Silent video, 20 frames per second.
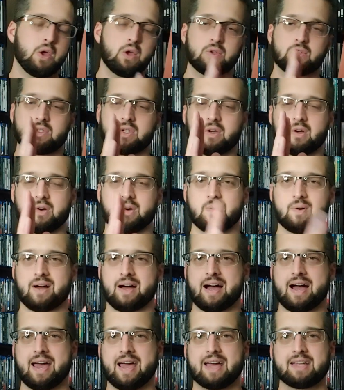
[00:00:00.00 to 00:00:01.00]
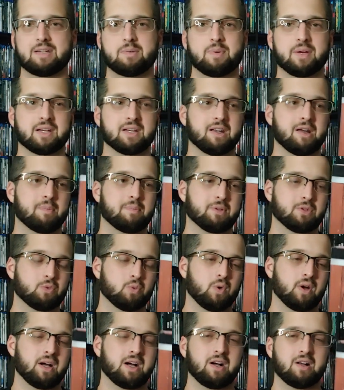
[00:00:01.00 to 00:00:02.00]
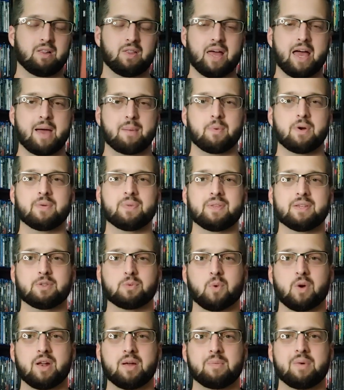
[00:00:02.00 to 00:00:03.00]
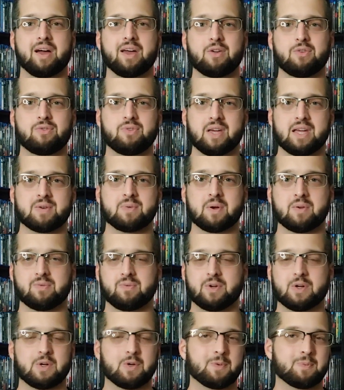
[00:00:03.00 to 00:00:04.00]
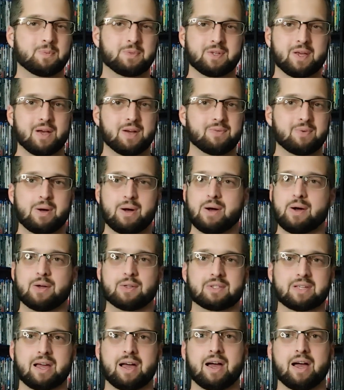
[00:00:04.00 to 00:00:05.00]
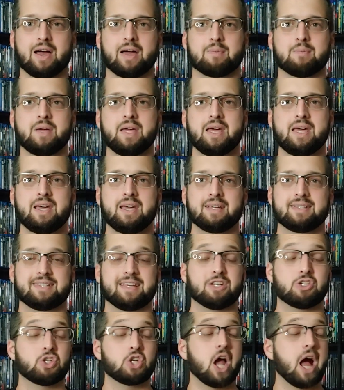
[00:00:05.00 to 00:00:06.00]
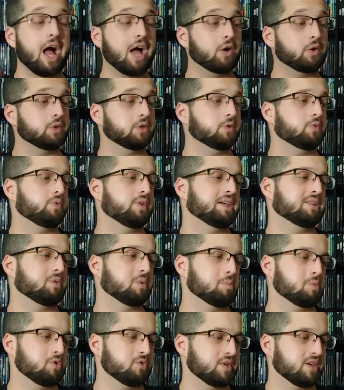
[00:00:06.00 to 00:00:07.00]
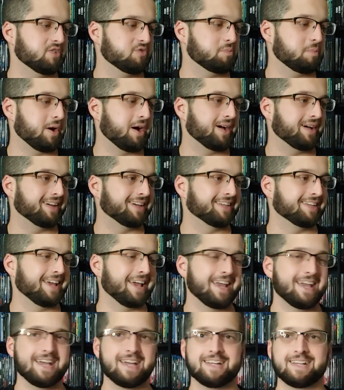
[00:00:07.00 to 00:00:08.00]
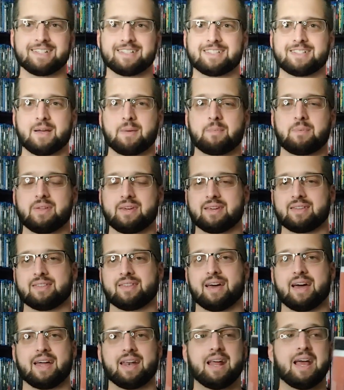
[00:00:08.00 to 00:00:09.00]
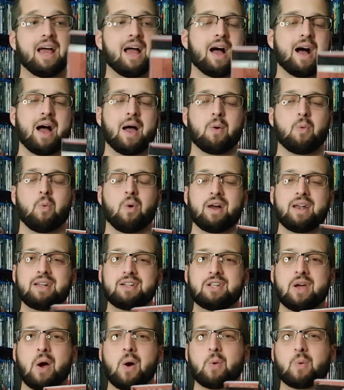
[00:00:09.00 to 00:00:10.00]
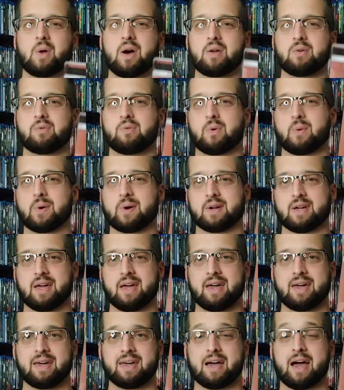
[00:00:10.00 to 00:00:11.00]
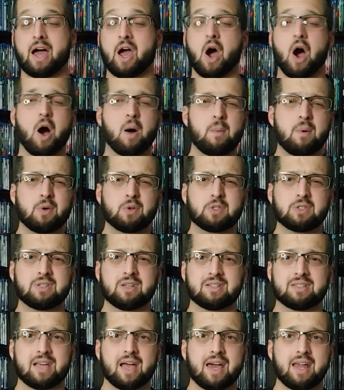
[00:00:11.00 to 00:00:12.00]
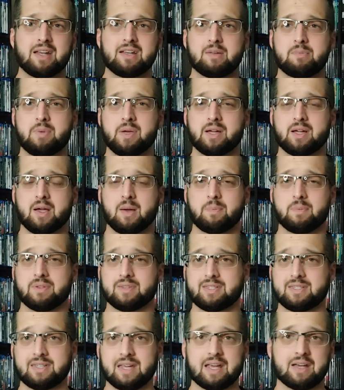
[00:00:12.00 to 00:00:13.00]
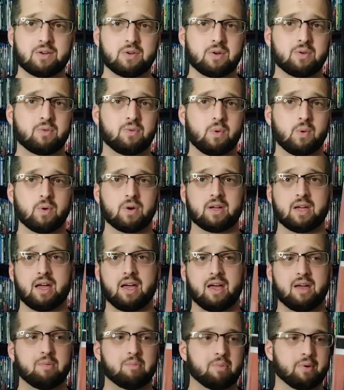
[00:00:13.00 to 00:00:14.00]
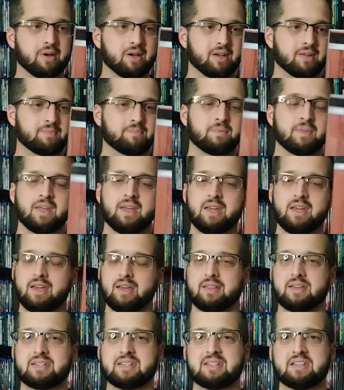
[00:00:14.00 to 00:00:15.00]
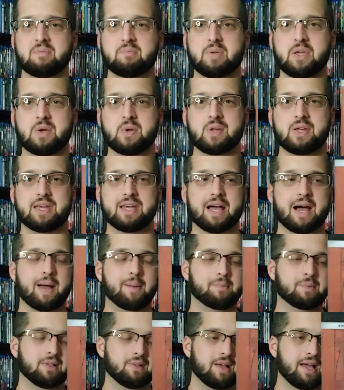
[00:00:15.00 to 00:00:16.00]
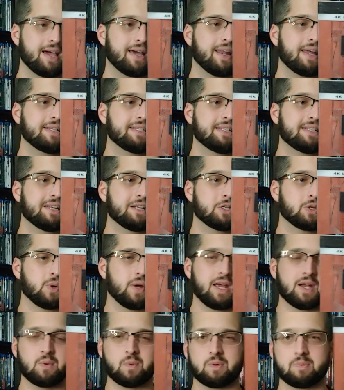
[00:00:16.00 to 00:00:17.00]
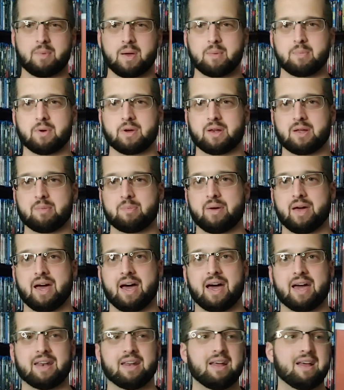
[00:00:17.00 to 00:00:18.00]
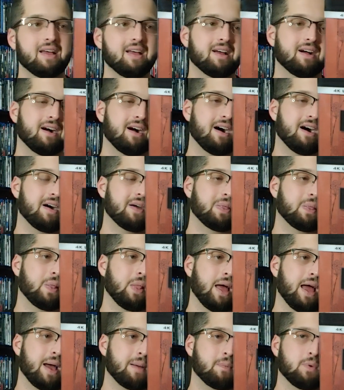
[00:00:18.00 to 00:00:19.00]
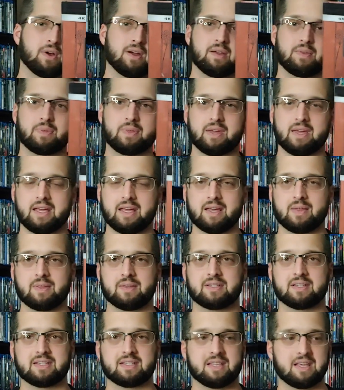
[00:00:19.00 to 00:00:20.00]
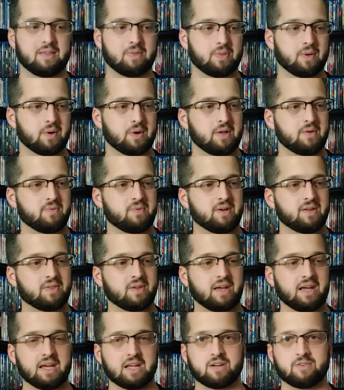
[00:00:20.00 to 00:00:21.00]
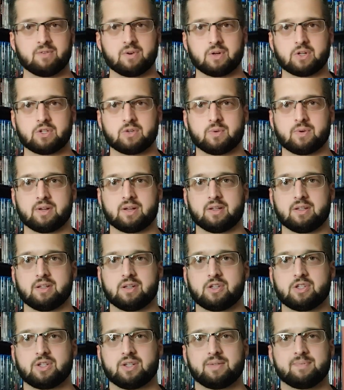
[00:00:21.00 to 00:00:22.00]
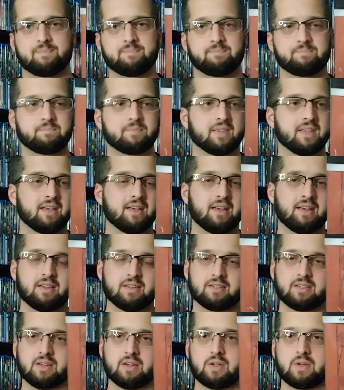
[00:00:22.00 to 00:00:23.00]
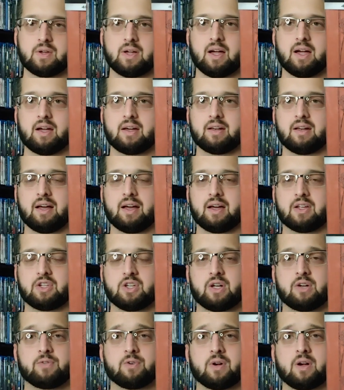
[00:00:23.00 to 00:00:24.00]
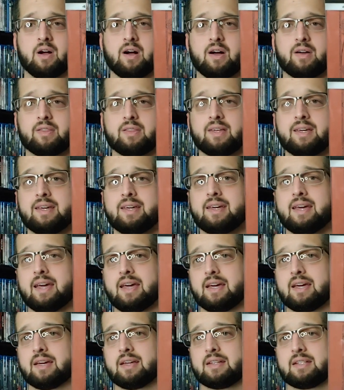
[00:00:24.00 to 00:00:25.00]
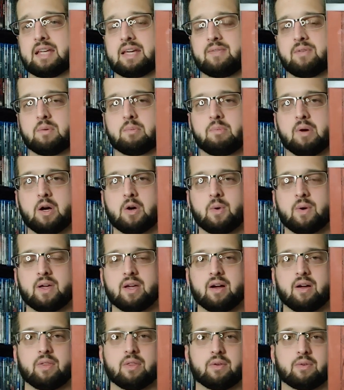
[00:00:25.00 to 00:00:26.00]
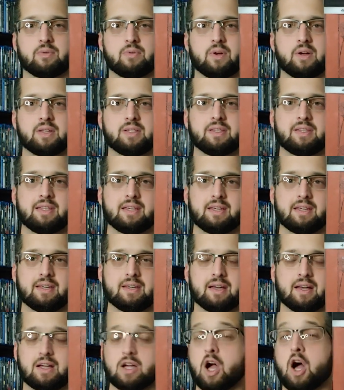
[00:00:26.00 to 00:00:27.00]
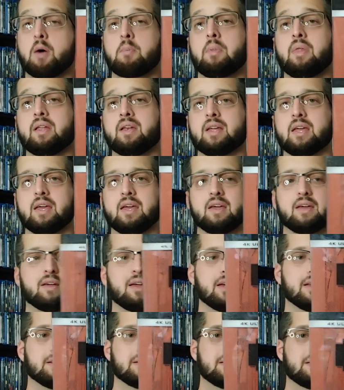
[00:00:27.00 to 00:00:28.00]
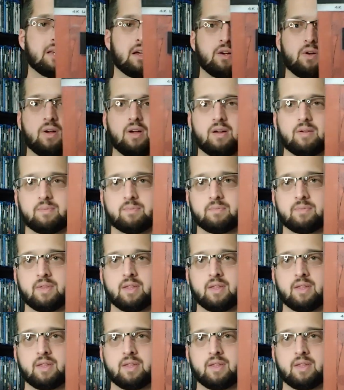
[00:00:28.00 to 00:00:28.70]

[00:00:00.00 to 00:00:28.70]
so I had to pick it up as well. Labyrinth is one of my favorite films of all time. It's a childhood favorite movie of mine, and it's something that I wanted to own on 4K. I almost decided to pick up the standard 4K, but this is a beauty. I'm glad I did a trade with my buddy Pat on Labyrinth, and this is the 35th anniversary edition. So you got Jennifer Connelly and David Bowie on the front, the Goblin King and Sarah.